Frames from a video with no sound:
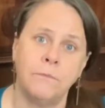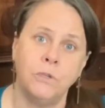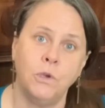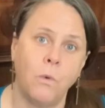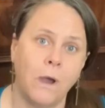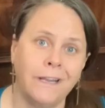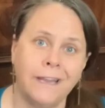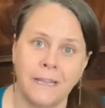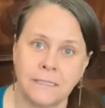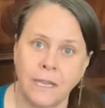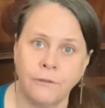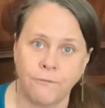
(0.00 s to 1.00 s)
You want an
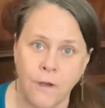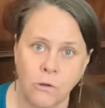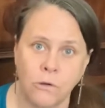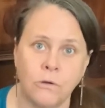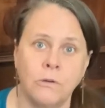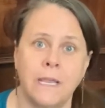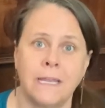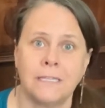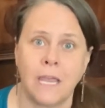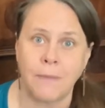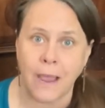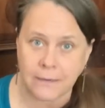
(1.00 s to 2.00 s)
antifungal,
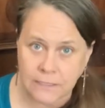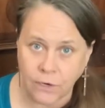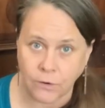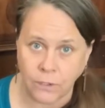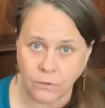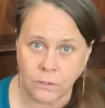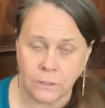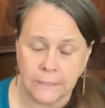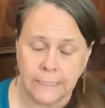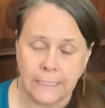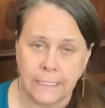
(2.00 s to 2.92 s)
antibacterial